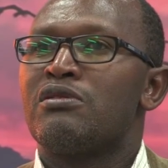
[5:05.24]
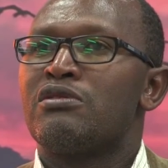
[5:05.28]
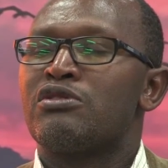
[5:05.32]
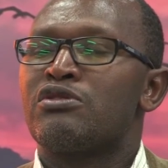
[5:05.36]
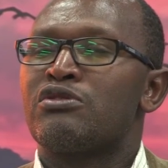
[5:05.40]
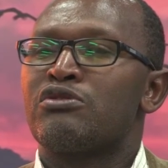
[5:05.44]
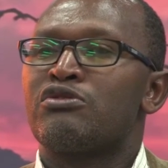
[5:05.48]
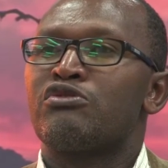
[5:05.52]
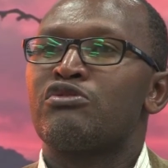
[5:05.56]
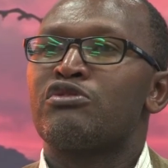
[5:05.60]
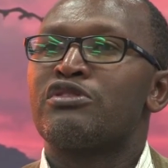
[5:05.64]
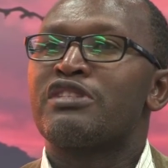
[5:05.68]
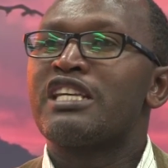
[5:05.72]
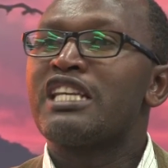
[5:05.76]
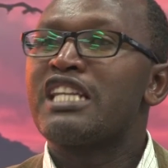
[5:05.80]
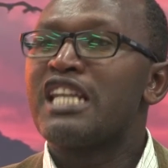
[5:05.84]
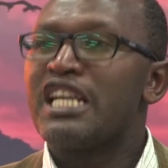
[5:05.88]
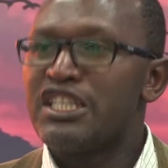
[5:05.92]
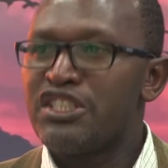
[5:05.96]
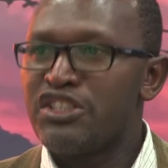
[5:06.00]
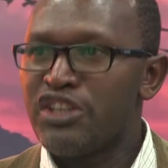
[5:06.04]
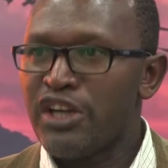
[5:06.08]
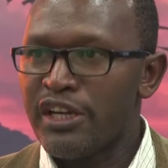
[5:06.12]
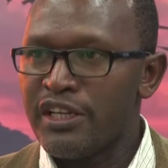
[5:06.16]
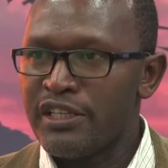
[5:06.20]

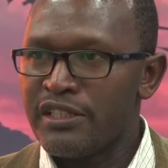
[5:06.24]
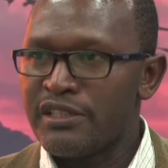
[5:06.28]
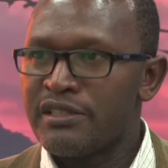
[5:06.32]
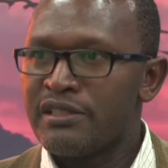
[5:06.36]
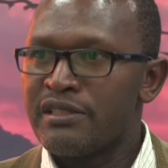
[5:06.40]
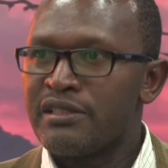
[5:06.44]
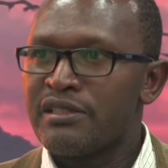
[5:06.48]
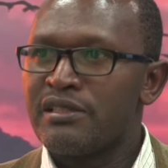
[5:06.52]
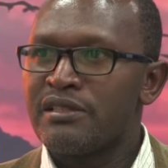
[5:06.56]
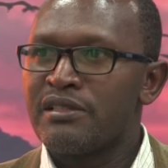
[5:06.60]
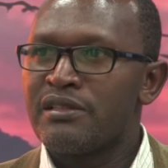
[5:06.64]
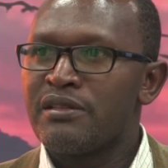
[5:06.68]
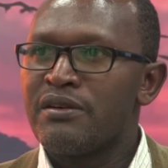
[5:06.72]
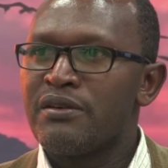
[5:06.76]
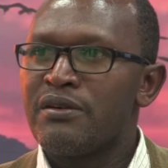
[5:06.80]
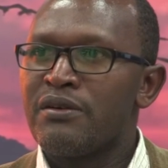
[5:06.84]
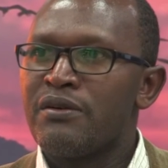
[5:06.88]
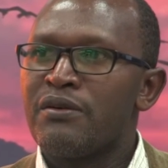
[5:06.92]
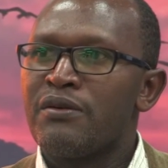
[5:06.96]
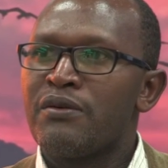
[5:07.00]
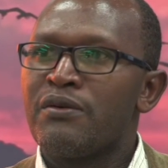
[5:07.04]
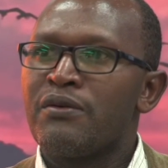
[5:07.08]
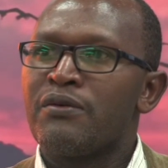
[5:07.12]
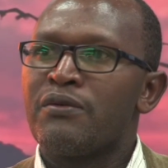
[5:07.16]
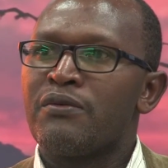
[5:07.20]
synergize
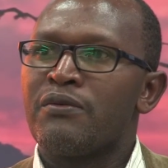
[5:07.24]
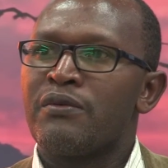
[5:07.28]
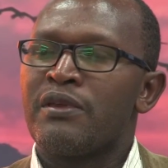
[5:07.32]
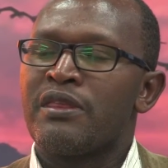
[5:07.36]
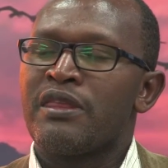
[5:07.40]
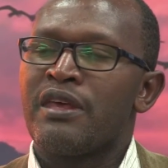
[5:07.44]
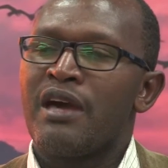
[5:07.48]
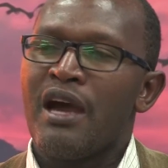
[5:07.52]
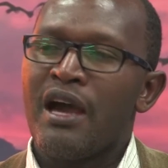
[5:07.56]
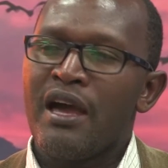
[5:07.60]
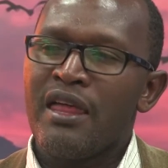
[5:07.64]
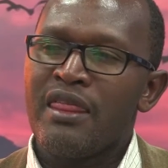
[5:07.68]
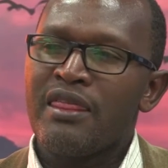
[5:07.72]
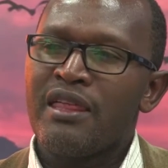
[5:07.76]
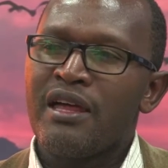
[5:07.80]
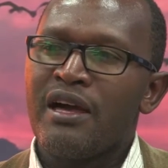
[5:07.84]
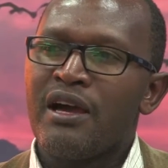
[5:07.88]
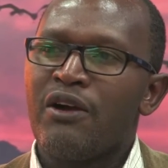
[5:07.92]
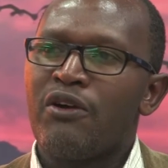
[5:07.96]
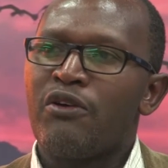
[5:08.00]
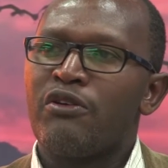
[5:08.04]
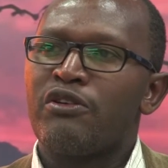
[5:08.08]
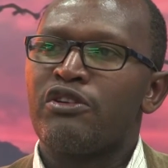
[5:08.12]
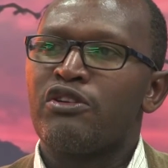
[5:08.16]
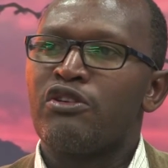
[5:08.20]
with other
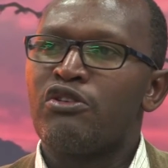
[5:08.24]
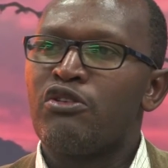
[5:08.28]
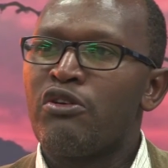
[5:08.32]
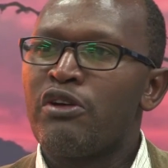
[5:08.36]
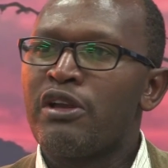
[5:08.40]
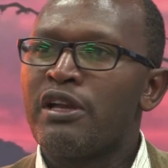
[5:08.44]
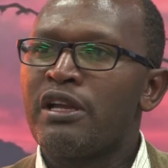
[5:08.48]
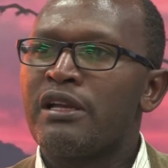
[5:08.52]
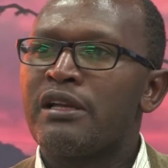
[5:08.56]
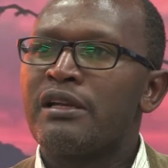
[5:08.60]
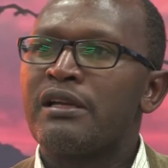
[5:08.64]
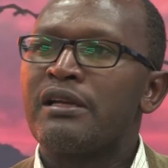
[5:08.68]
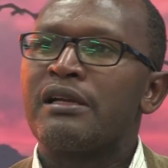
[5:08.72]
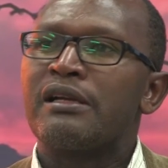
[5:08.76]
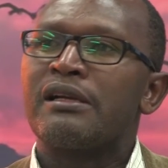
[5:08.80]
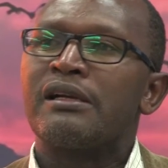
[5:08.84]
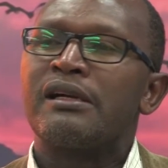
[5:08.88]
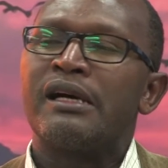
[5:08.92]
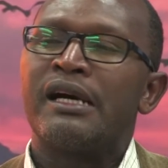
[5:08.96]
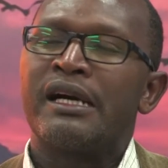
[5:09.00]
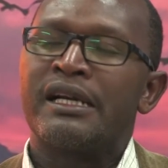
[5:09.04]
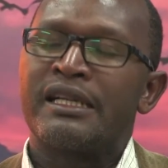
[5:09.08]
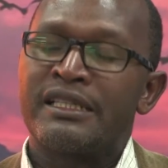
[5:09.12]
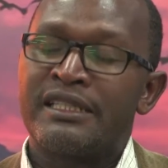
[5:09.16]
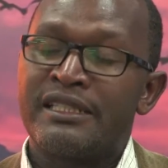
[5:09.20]
ongoing
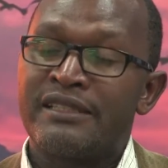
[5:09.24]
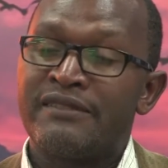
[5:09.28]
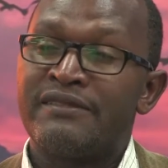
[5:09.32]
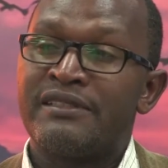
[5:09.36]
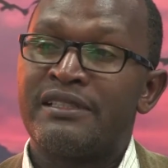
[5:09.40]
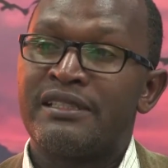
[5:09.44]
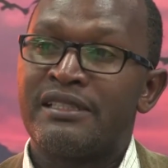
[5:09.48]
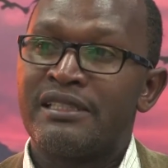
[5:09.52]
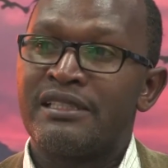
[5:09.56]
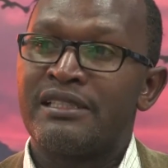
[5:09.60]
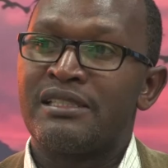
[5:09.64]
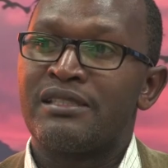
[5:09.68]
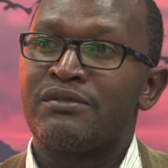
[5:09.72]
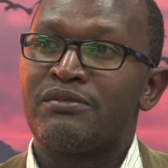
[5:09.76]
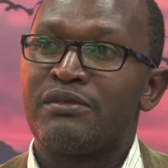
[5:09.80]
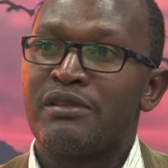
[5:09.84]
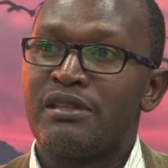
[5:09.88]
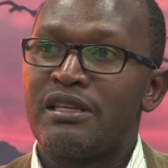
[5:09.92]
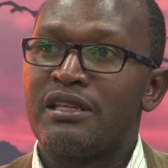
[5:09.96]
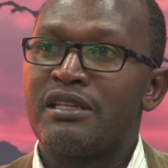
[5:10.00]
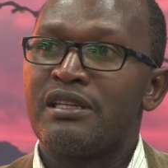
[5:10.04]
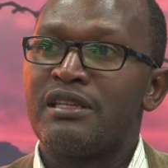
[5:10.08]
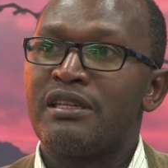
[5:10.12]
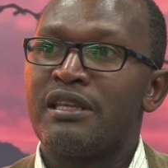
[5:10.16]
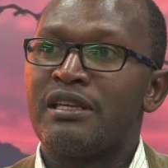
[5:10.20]
activities
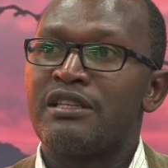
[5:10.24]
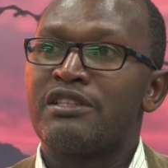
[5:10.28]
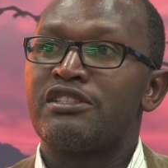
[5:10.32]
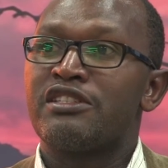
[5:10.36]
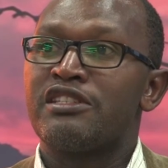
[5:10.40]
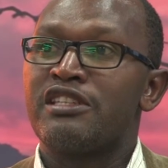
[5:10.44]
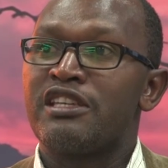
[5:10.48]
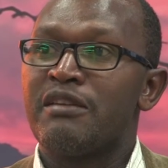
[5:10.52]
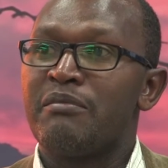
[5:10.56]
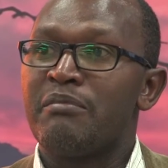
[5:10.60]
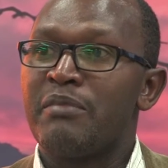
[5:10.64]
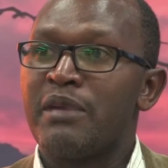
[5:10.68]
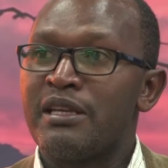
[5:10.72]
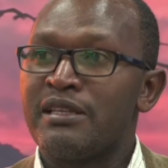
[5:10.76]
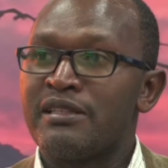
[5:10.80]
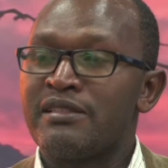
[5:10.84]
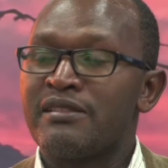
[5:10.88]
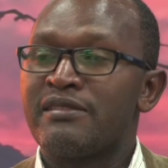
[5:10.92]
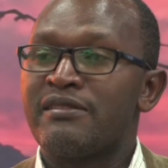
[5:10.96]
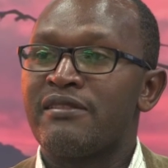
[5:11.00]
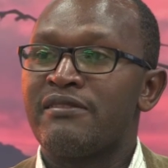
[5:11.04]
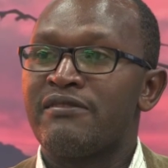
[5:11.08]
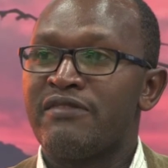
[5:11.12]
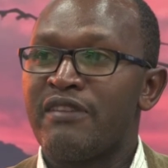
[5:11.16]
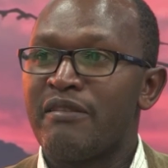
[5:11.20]
within the
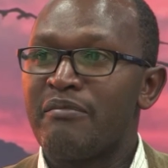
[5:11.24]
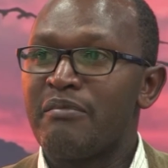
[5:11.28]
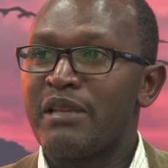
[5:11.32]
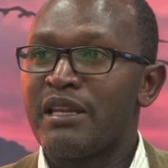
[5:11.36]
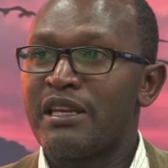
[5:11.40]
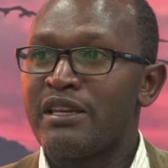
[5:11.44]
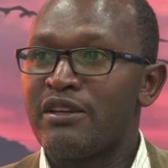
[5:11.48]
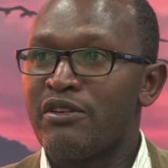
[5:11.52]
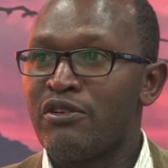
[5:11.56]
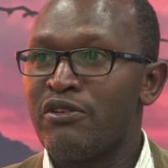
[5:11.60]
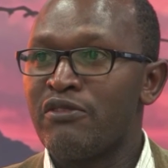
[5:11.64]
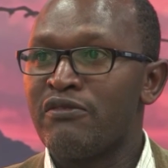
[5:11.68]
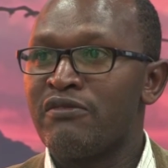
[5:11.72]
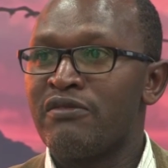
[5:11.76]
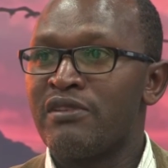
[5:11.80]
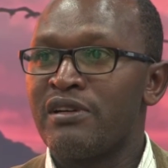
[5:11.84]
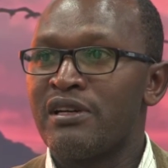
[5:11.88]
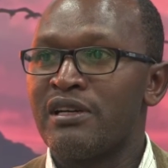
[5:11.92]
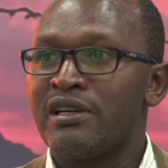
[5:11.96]
CMS family of